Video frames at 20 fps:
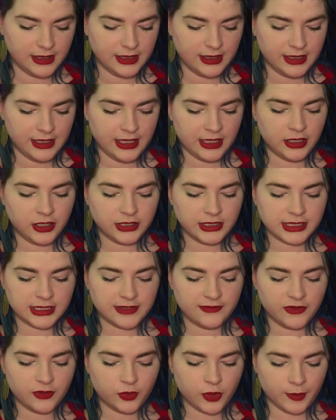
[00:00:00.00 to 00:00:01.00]
It looked as
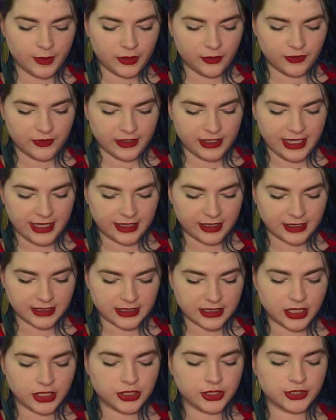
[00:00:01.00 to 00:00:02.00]
if the woman with the necklace
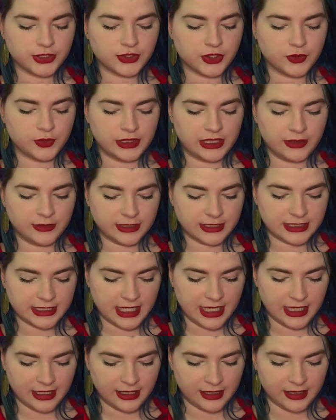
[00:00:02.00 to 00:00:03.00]
understood what he was
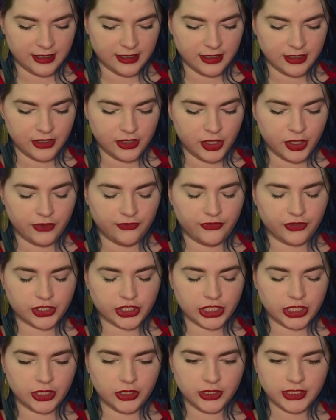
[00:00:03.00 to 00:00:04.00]
saying, for
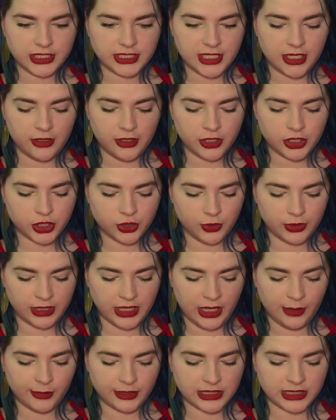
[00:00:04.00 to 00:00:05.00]
she looked down at
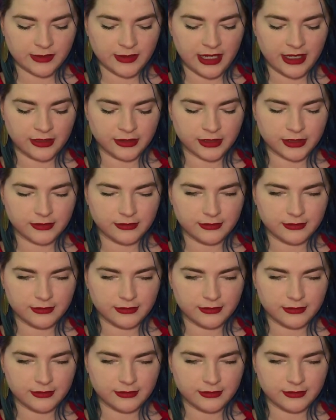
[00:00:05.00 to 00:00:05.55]
Joachim and smiled.